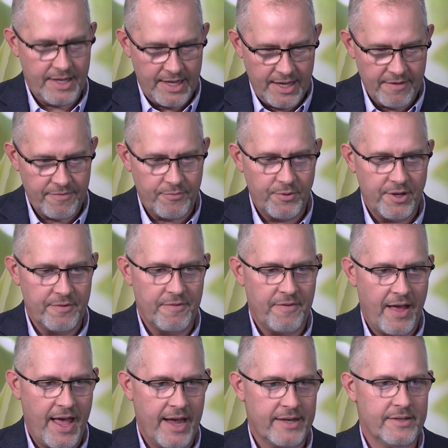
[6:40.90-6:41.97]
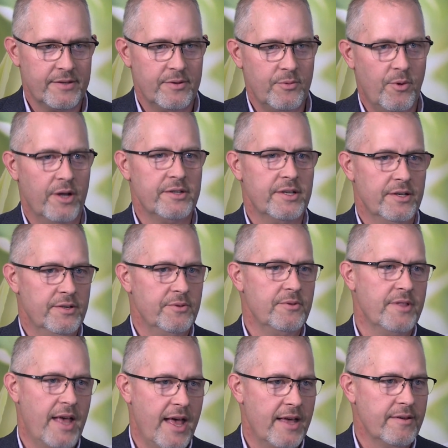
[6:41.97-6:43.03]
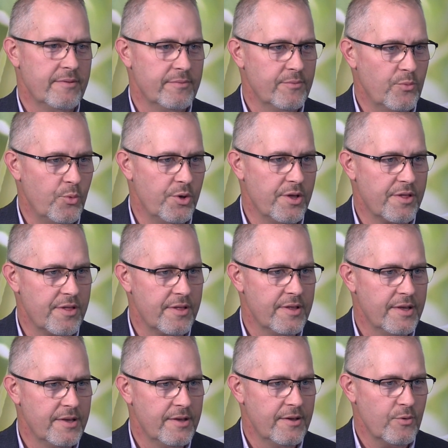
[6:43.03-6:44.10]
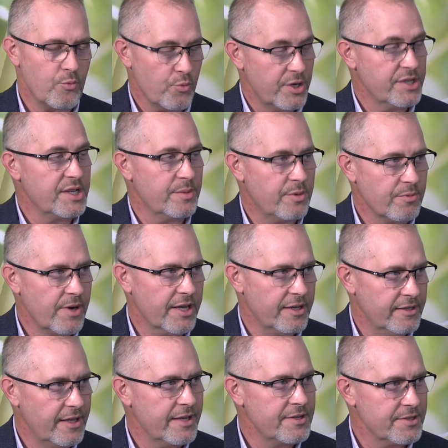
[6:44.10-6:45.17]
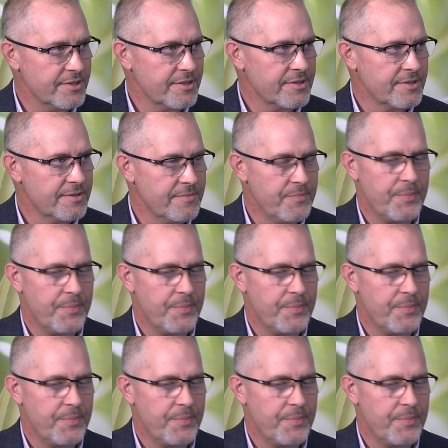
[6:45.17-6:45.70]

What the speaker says: If we, in fact, want to do that with reasonable regulations,